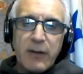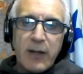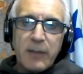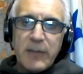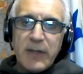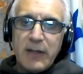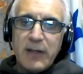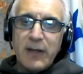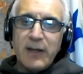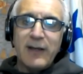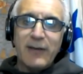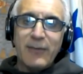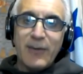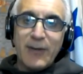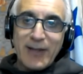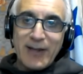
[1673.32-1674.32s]
I mean,
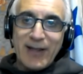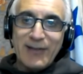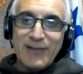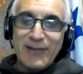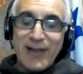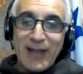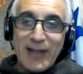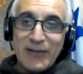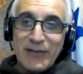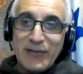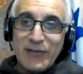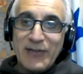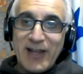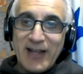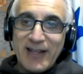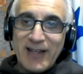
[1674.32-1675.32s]
what can I say? It's
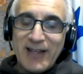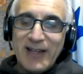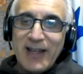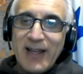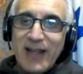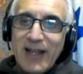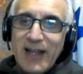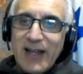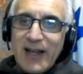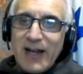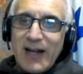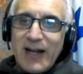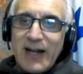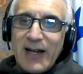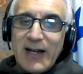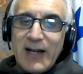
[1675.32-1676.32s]
stunning.
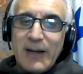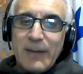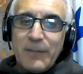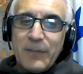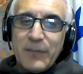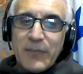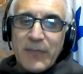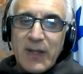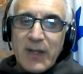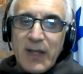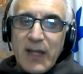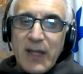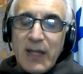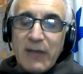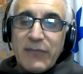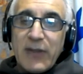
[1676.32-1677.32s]

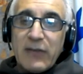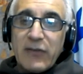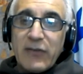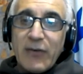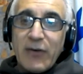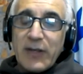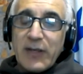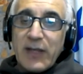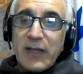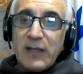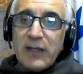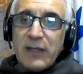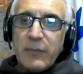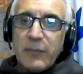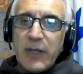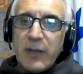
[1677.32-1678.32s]
If they start
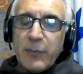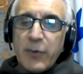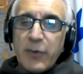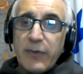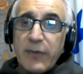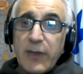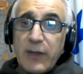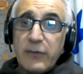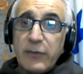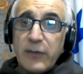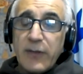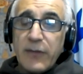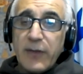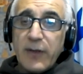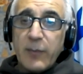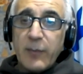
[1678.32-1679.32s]
killing people and they do
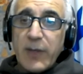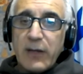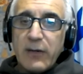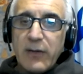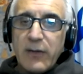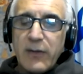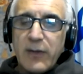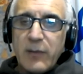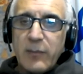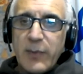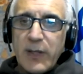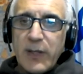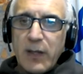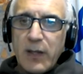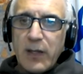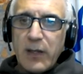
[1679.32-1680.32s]
nothing about it, then
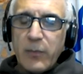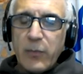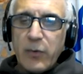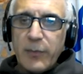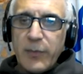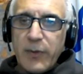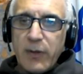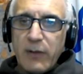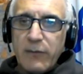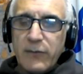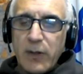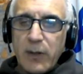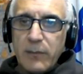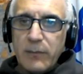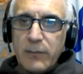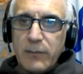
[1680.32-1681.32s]
BLM will have
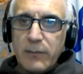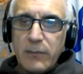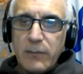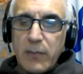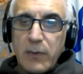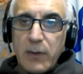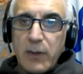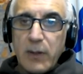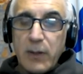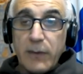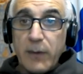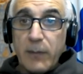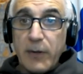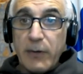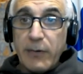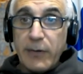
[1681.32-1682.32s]
done the
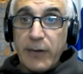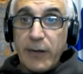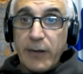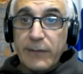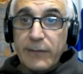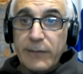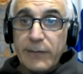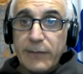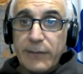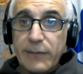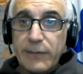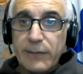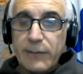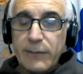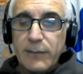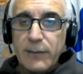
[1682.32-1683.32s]
American
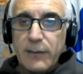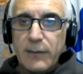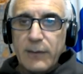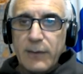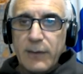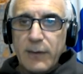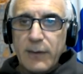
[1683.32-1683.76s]
ISIS. And